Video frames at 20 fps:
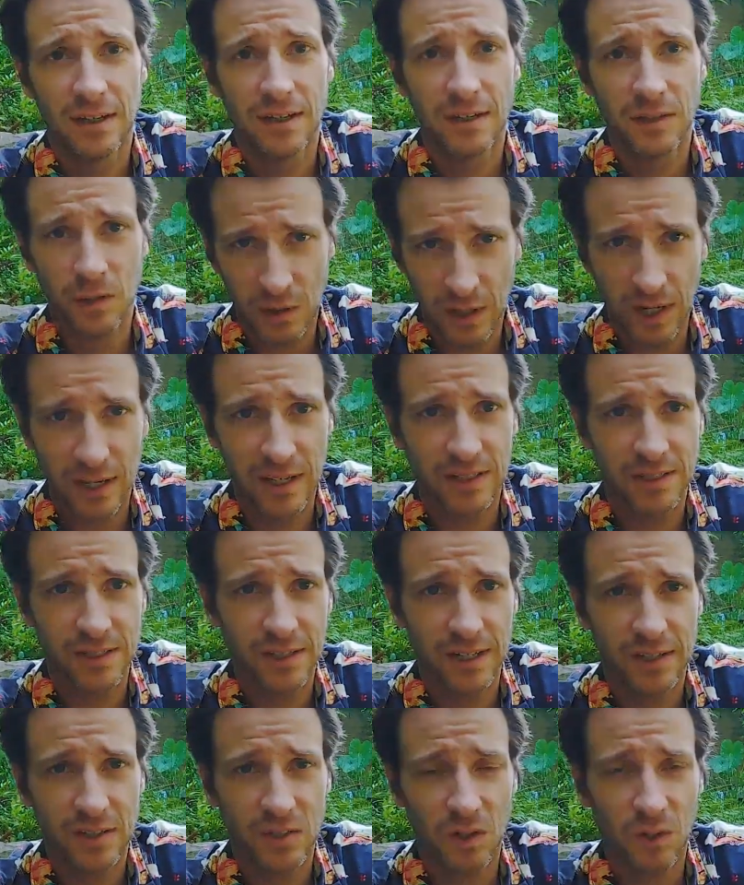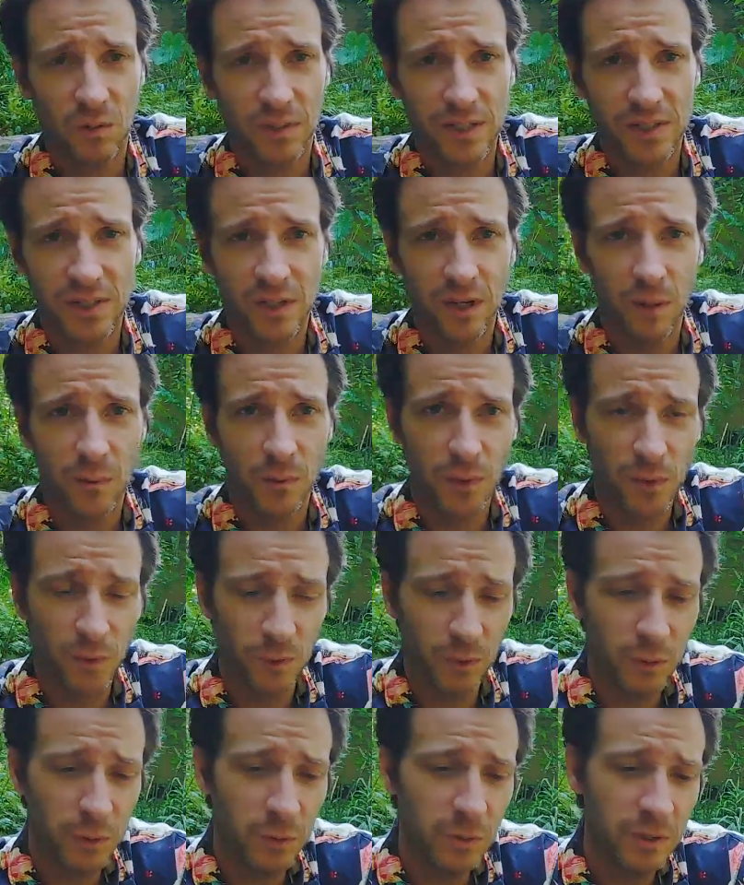And you guys, as always, come
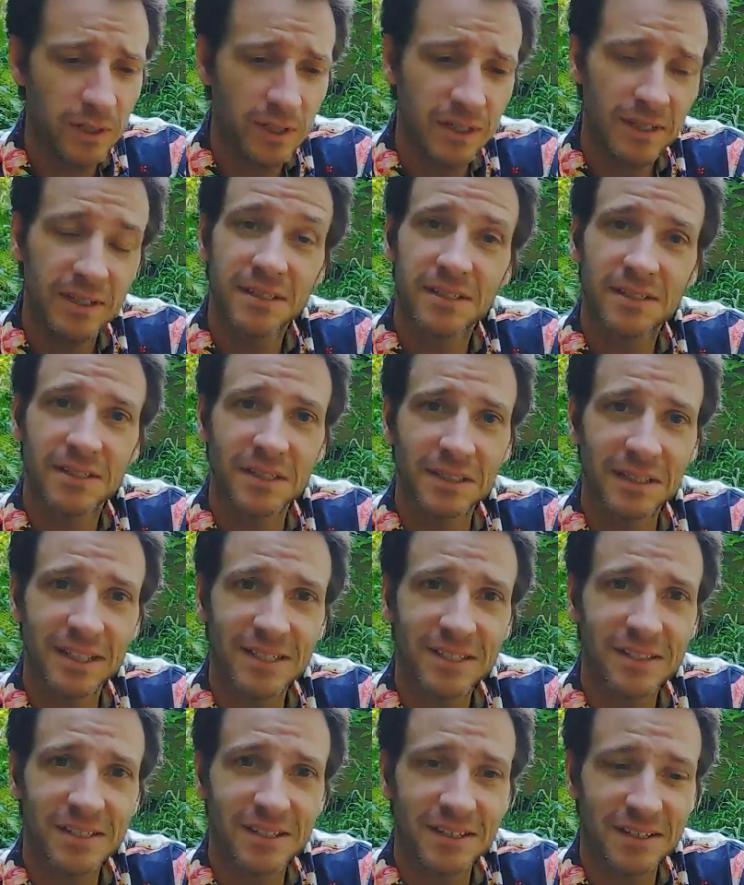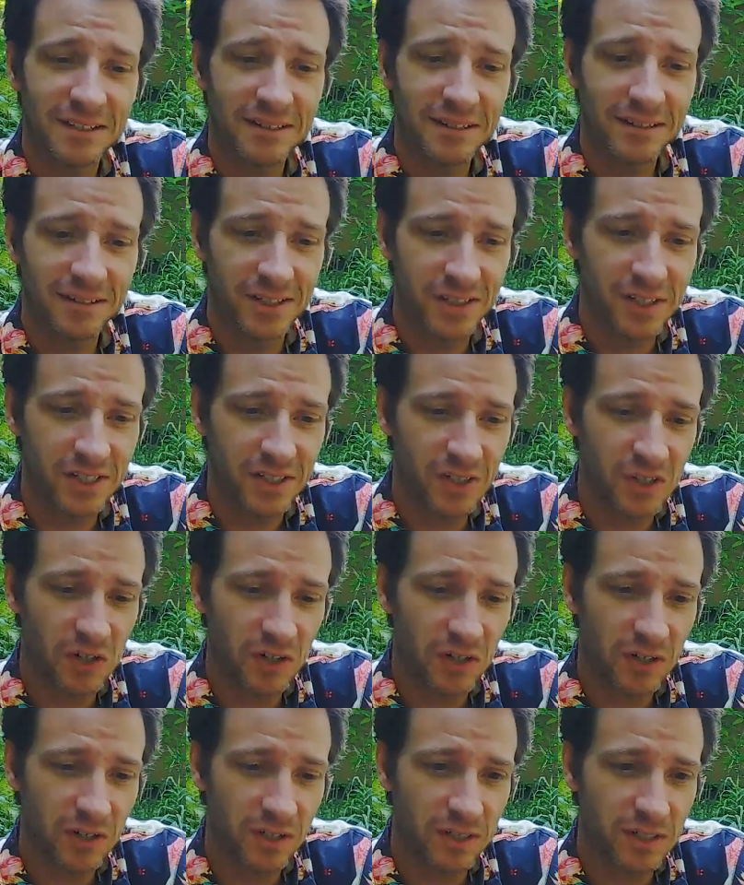through. So let's get
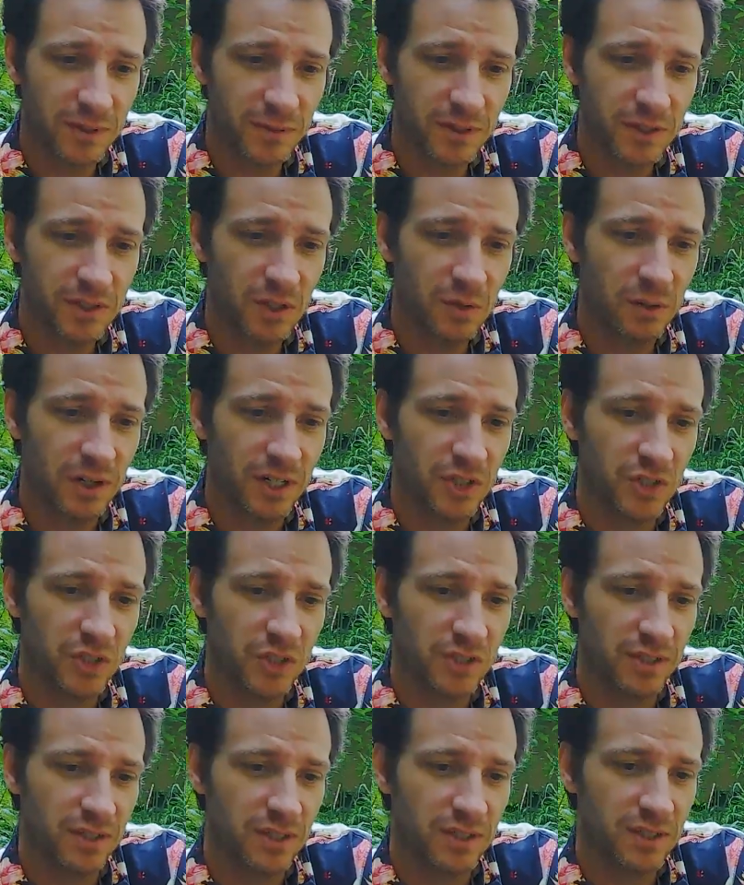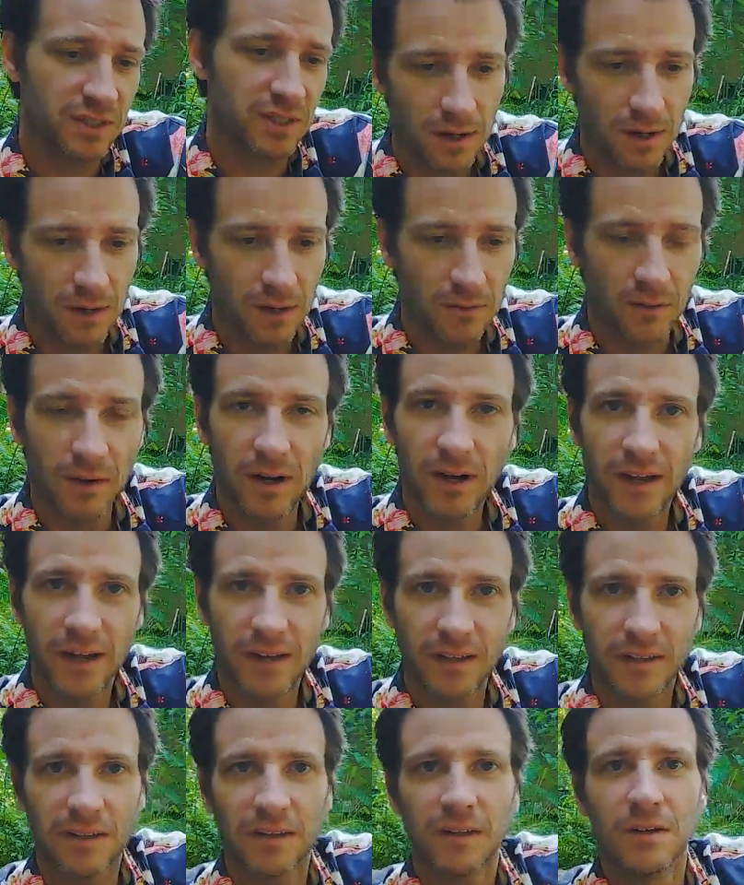started on some of these questions. All
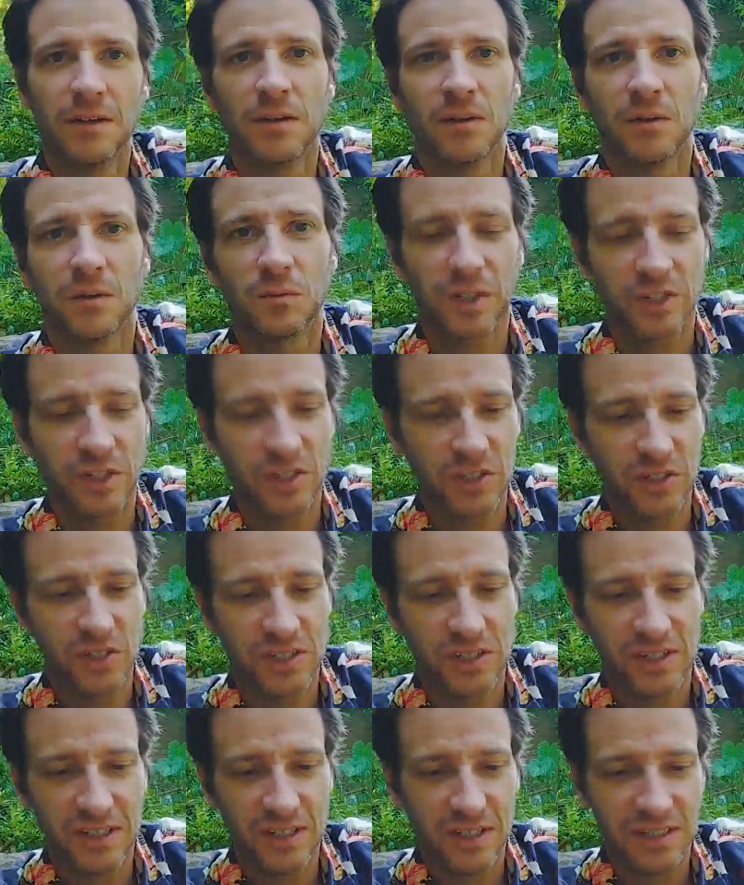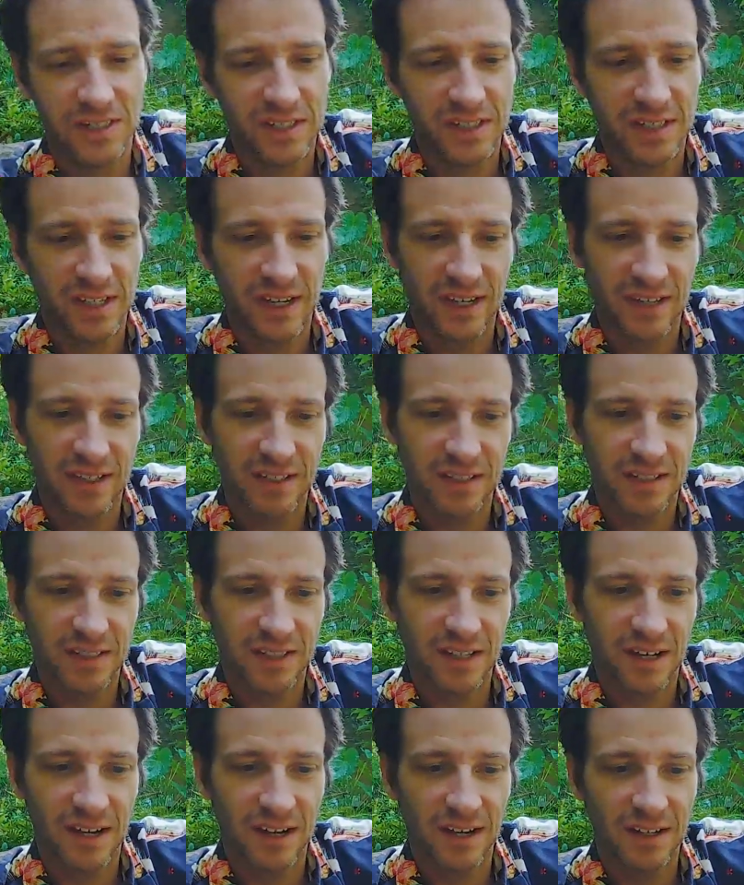right, Richard Scene
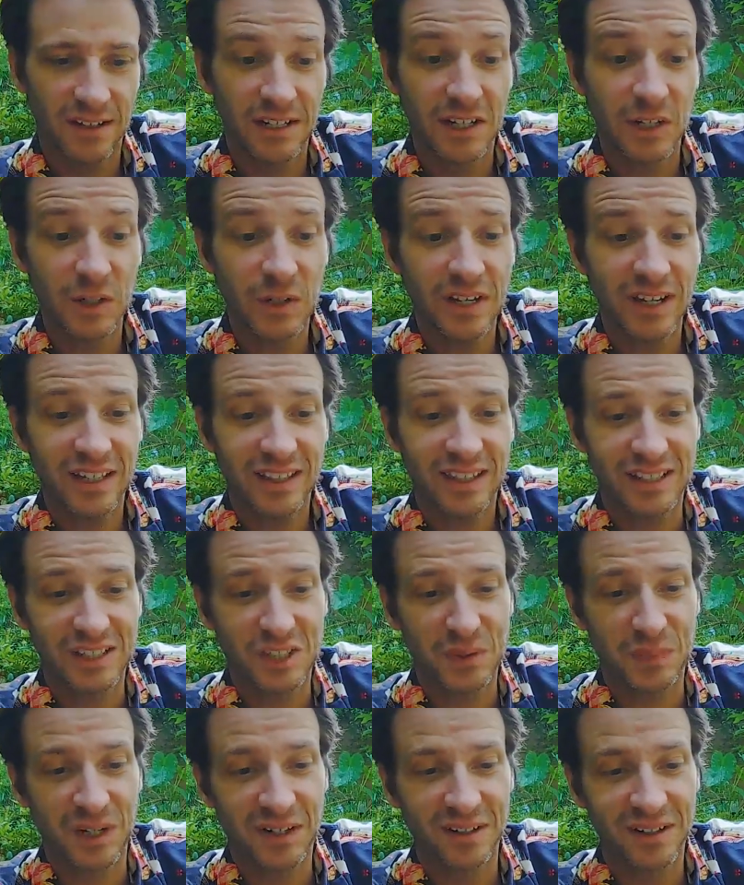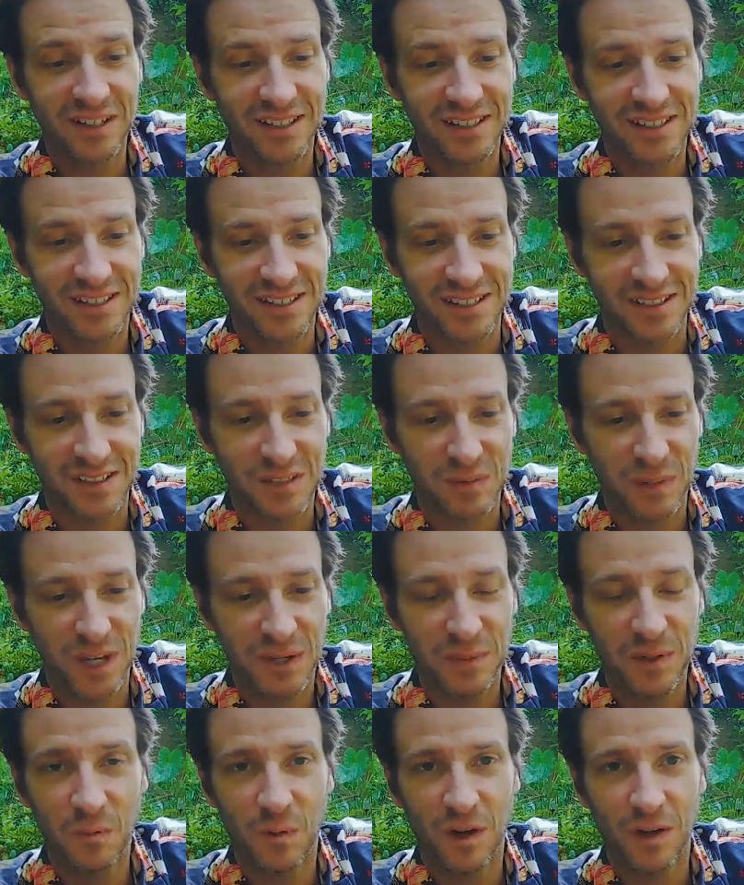says, near-death experiences,
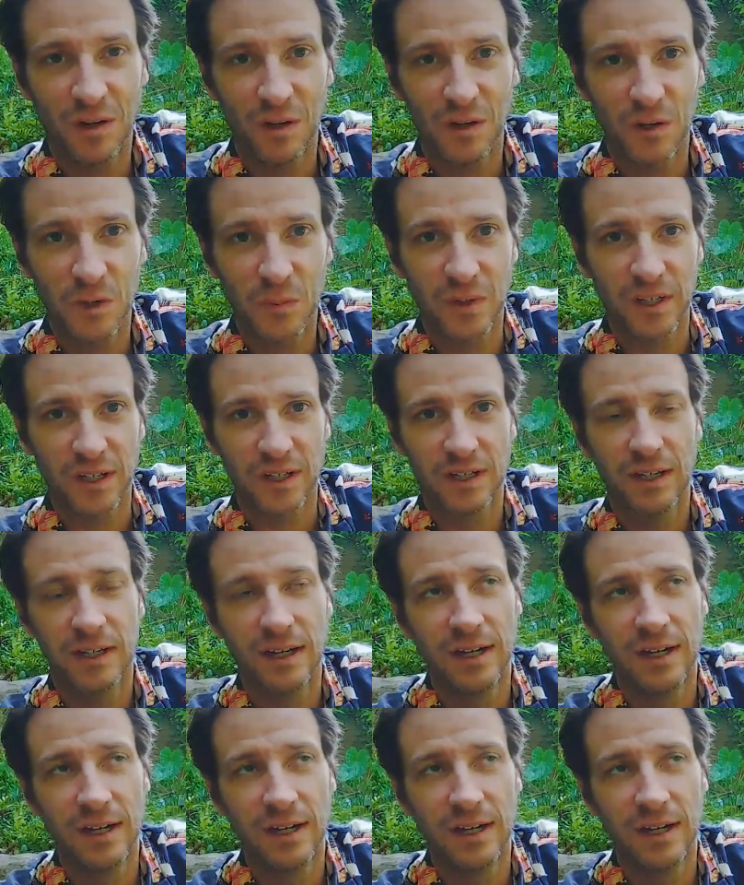maybe while herping.